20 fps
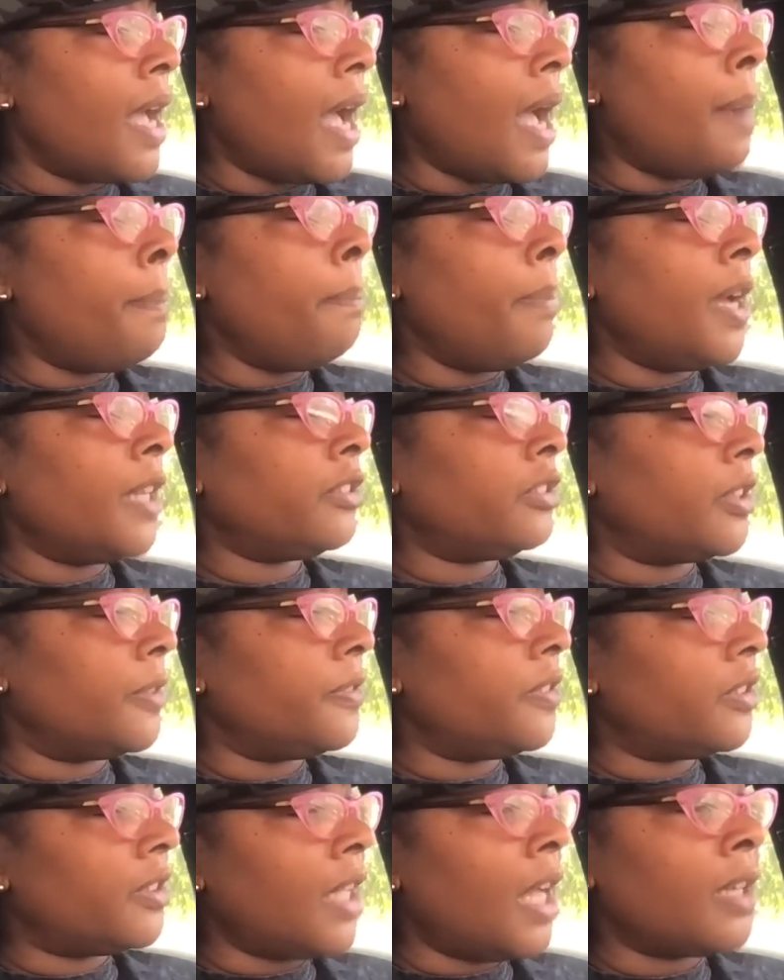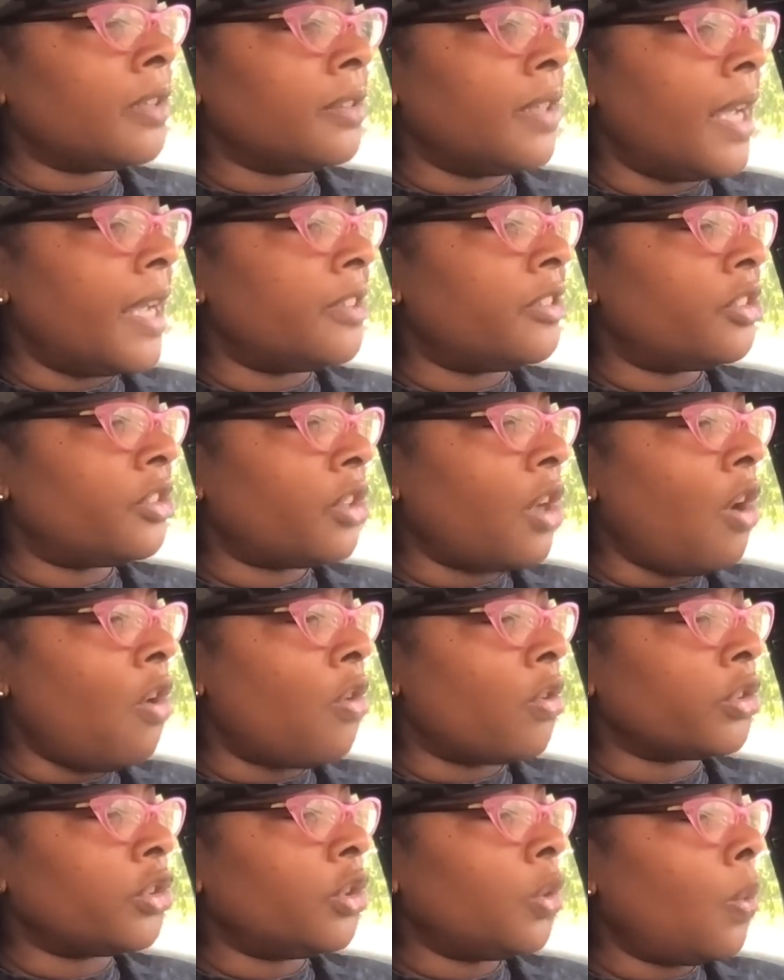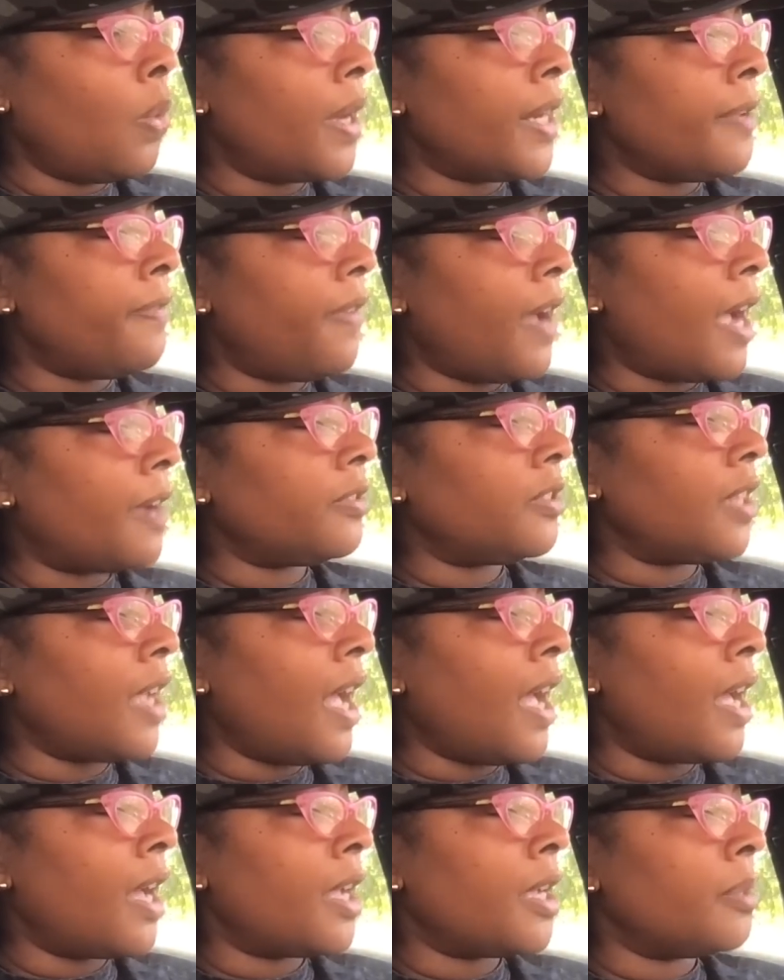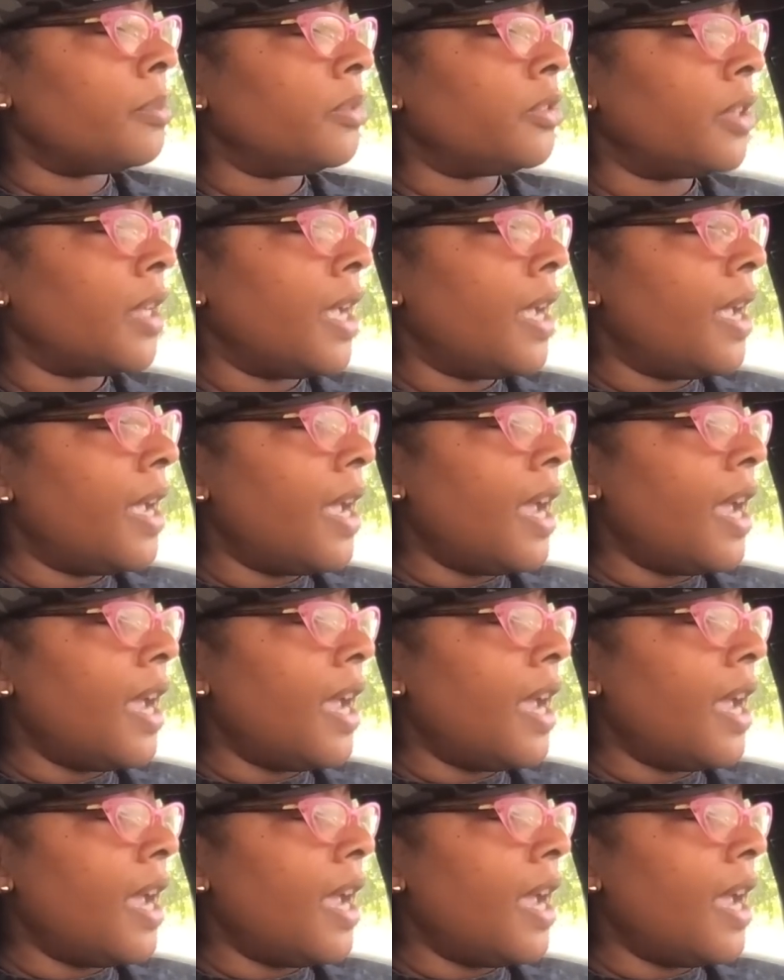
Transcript: I must have sung that song 25 times.